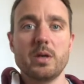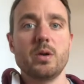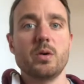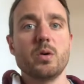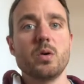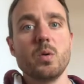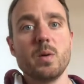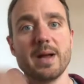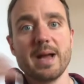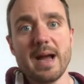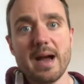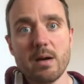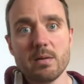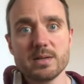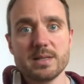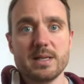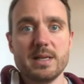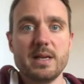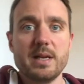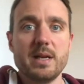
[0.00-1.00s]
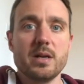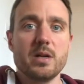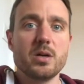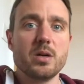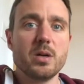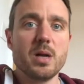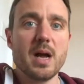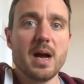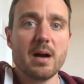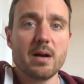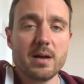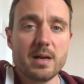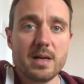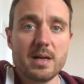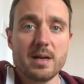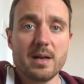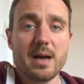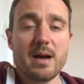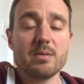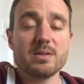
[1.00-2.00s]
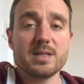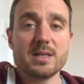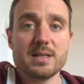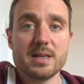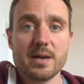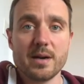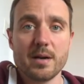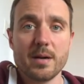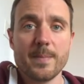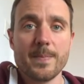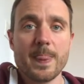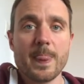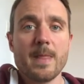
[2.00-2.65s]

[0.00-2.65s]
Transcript: going out to eat, out to dinner,